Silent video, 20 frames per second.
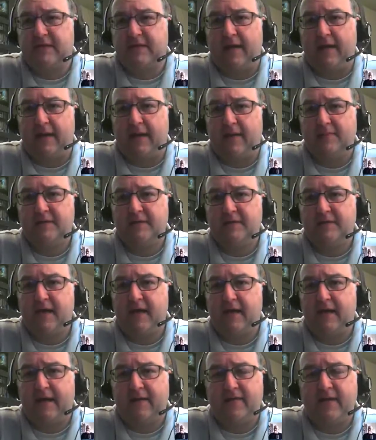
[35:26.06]

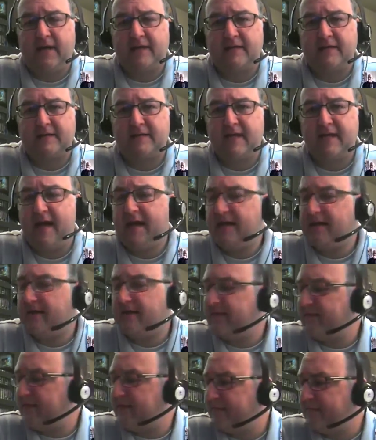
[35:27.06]
I've got a stack
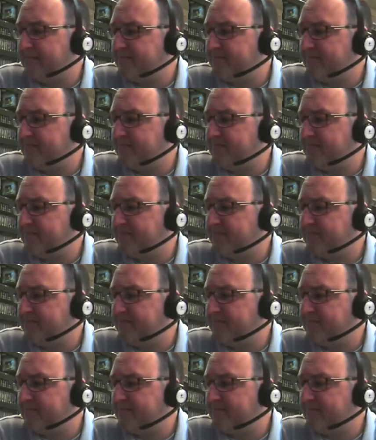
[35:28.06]
of,